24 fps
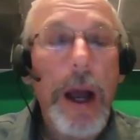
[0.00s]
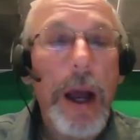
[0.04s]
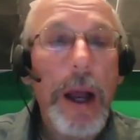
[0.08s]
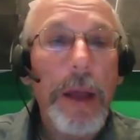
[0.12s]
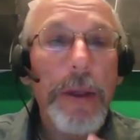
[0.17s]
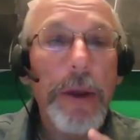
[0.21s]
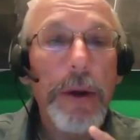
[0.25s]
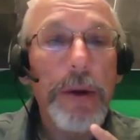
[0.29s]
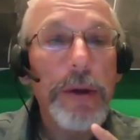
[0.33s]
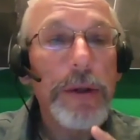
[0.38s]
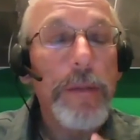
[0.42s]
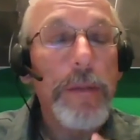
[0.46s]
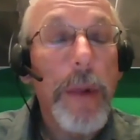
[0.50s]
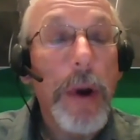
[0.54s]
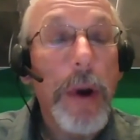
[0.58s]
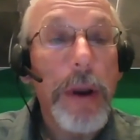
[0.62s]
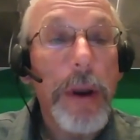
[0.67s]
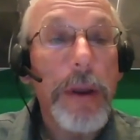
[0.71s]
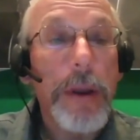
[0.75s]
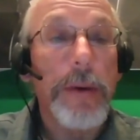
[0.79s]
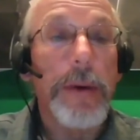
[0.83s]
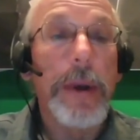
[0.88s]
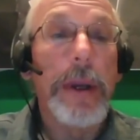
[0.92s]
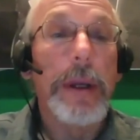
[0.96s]
There is
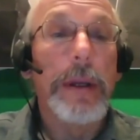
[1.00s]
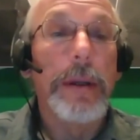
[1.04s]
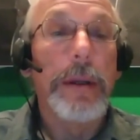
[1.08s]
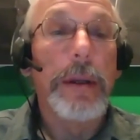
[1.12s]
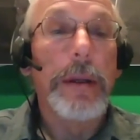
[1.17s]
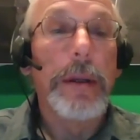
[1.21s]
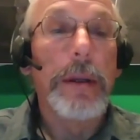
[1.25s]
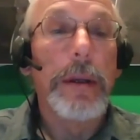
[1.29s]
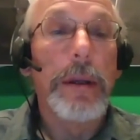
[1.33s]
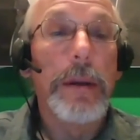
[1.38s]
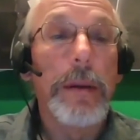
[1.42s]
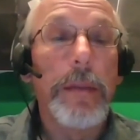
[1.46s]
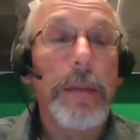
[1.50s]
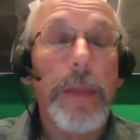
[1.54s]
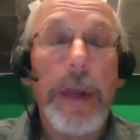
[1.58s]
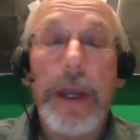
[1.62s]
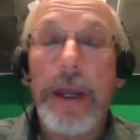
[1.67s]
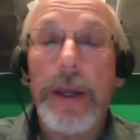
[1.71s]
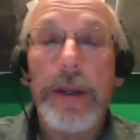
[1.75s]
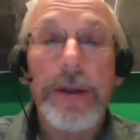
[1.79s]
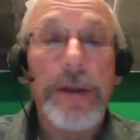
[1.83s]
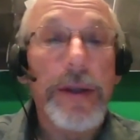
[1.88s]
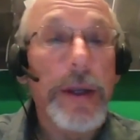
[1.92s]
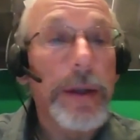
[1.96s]
monitoring,
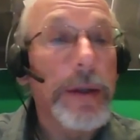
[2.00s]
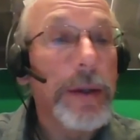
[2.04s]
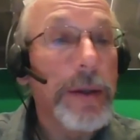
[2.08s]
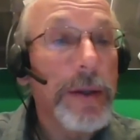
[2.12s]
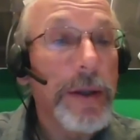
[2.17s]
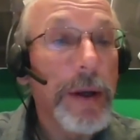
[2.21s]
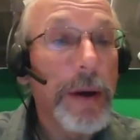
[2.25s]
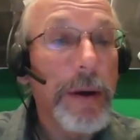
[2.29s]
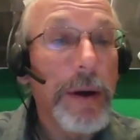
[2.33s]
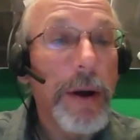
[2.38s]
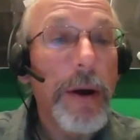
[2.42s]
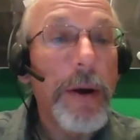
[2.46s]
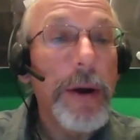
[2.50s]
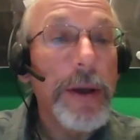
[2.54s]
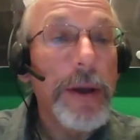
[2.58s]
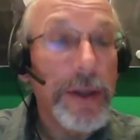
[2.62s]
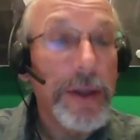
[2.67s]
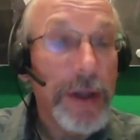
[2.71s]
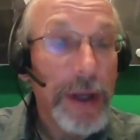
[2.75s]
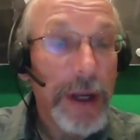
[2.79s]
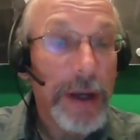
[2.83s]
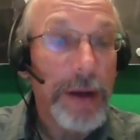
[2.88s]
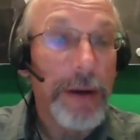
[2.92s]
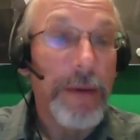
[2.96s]
because signals aren't
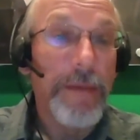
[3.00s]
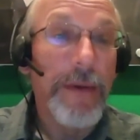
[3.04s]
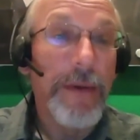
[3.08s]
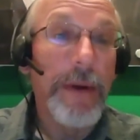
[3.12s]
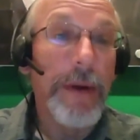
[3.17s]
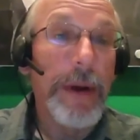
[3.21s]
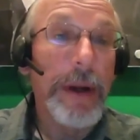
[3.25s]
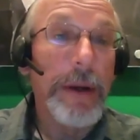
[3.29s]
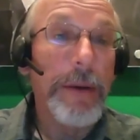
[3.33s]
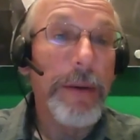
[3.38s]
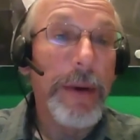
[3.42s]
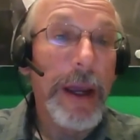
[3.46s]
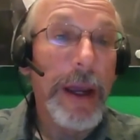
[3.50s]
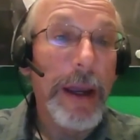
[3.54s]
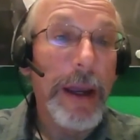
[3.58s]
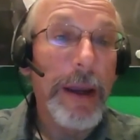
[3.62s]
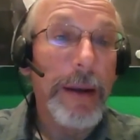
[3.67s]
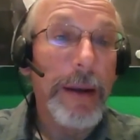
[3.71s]
always interfering, okay?